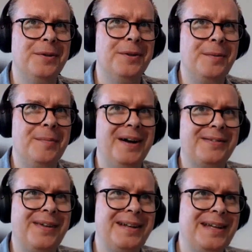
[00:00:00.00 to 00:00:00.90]
on the part
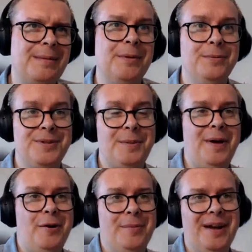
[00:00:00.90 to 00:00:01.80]
of that team that was the
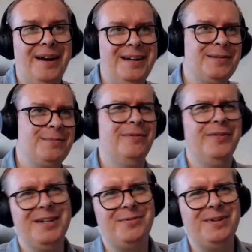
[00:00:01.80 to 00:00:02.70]
Power BI customer
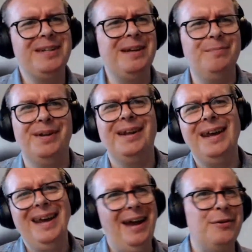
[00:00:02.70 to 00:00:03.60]
advisory team, but
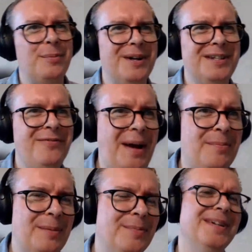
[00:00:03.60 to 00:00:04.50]
everybody's a
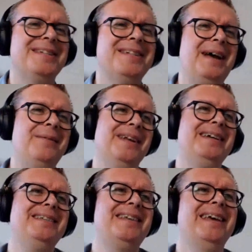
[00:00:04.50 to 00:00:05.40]
Fabric person
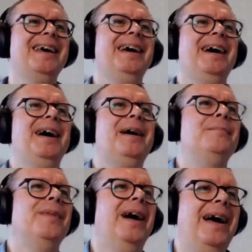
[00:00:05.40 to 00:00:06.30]
nowadays.
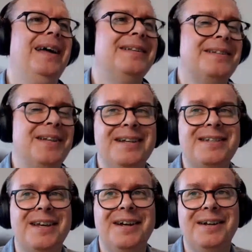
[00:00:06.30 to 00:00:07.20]
And as
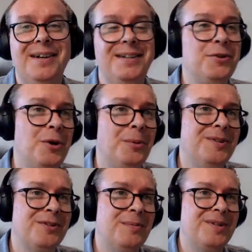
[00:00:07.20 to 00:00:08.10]
the job
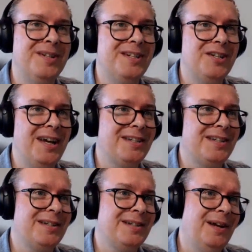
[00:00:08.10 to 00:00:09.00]
description
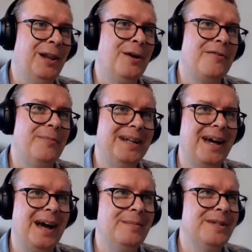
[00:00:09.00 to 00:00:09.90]
suggests, a lot of my
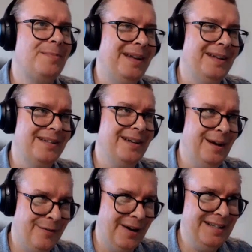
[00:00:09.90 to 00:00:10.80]
time is spent
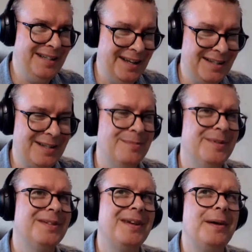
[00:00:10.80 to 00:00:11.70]
advising
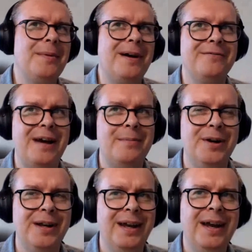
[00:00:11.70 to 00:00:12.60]
customers about
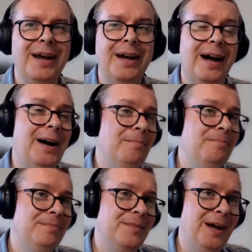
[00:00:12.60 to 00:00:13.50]
Fabric. A
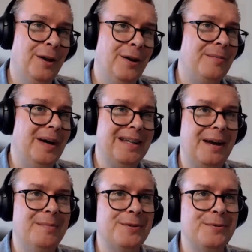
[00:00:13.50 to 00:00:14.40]
lot of my
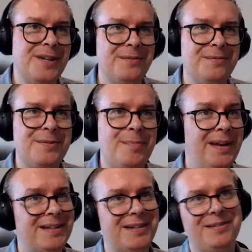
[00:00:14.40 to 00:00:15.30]
time is also
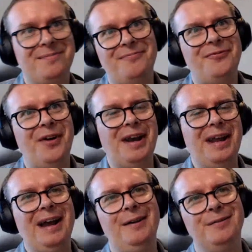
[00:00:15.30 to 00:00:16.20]
spent
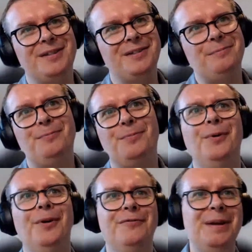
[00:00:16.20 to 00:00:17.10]
finding out
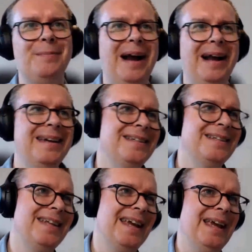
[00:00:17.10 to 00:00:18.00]
what the feedback is
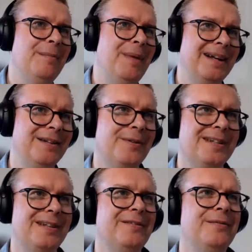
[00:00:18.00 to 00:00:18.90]
and taking it back to the
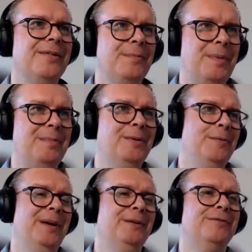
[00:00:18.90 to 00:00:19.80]
rest of the people
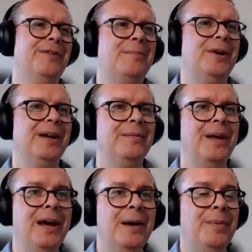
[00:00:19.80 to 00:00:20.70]
who build Fabric.
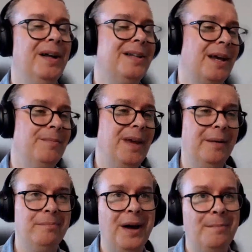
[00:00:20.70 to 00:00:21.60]
But
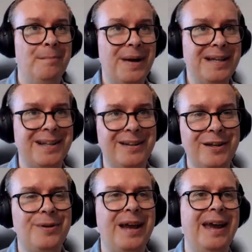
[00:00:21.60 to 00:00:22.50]
yeah, I'm based in
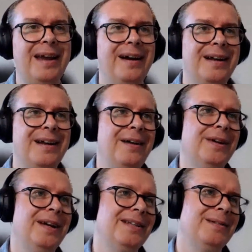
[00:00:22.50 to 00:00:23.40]
the UK. I
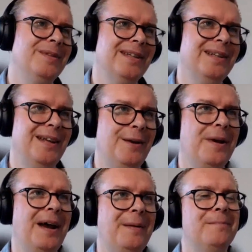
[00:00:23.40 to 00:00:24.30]
cover customers in
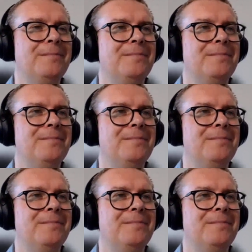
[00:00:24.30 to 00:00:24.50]
the UK.